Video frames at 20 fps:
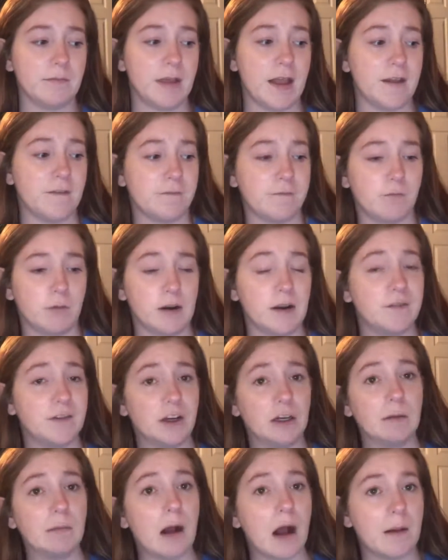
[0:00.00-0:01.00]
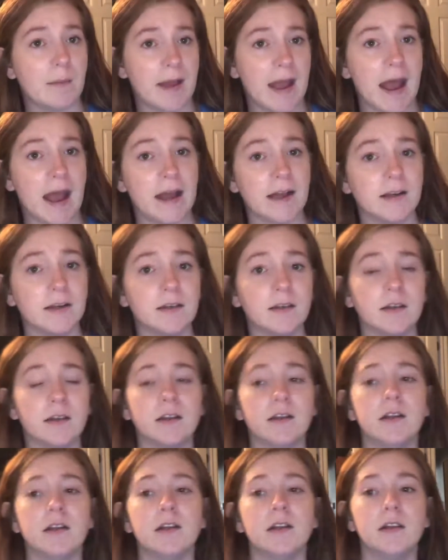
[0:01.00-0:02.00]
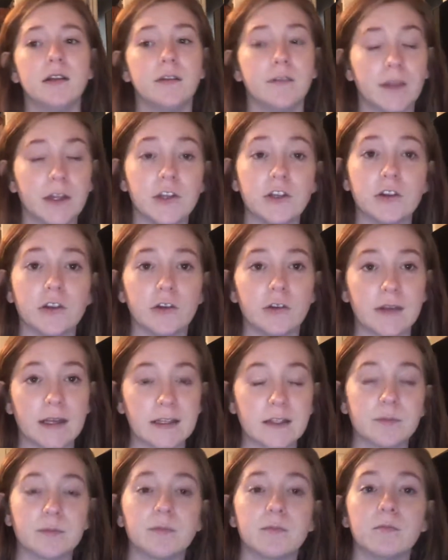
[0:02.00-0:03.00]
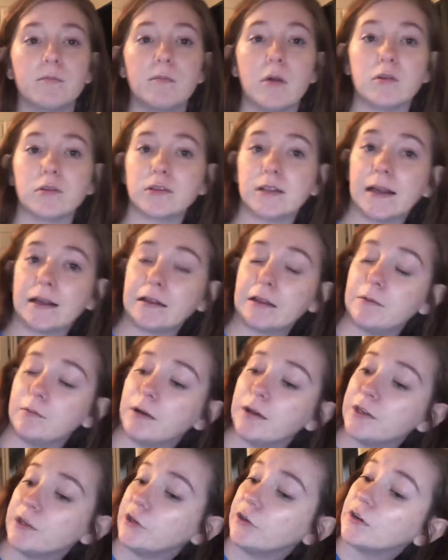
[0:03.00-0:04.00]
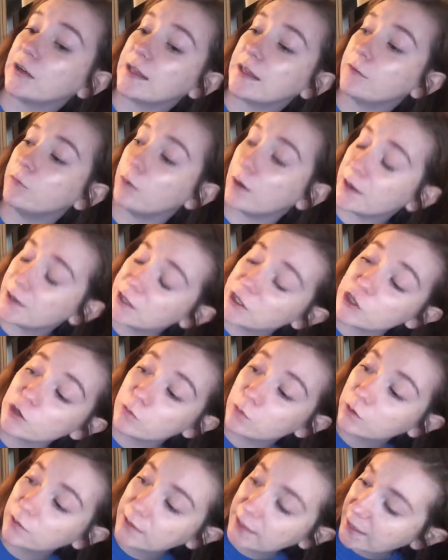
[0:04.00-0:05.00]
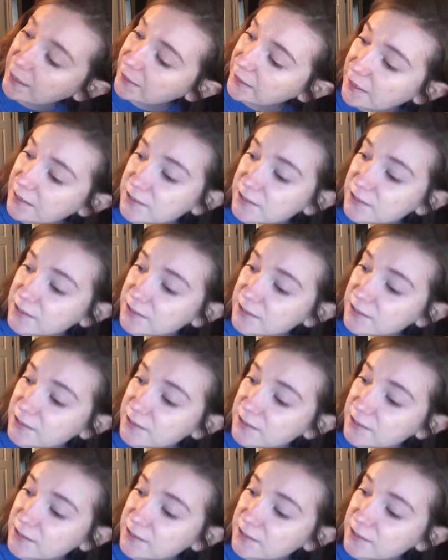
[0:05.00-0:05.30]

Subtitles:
if whatever your mom had, then that's most likely what you will get.